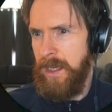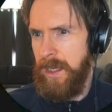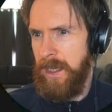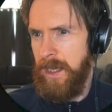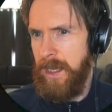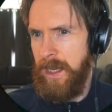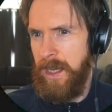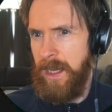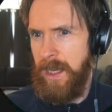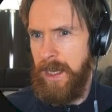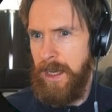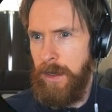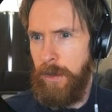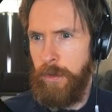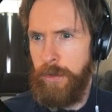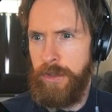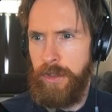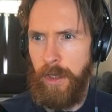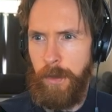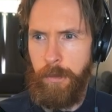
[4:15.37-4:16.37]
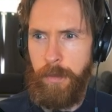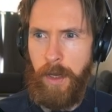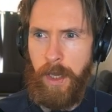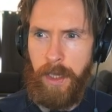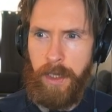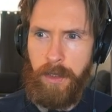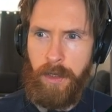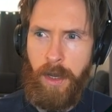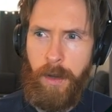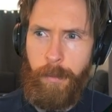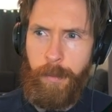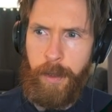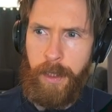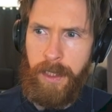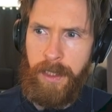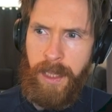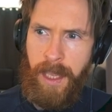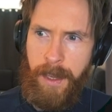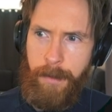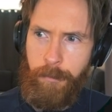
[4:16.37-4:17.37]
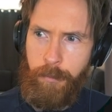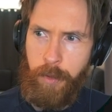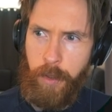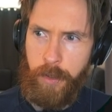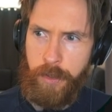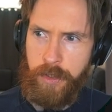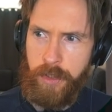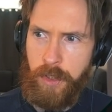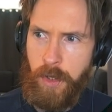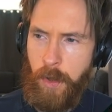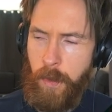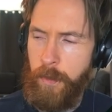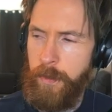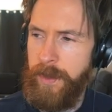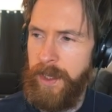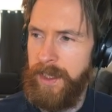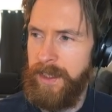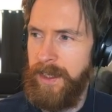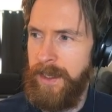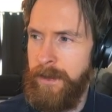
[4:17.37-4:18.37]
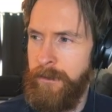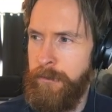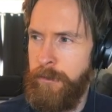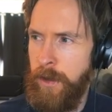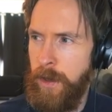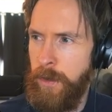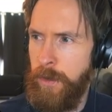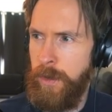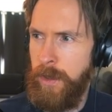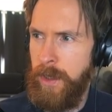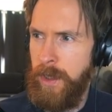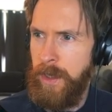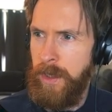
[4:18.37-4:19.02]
Looked up like company name plus contact info.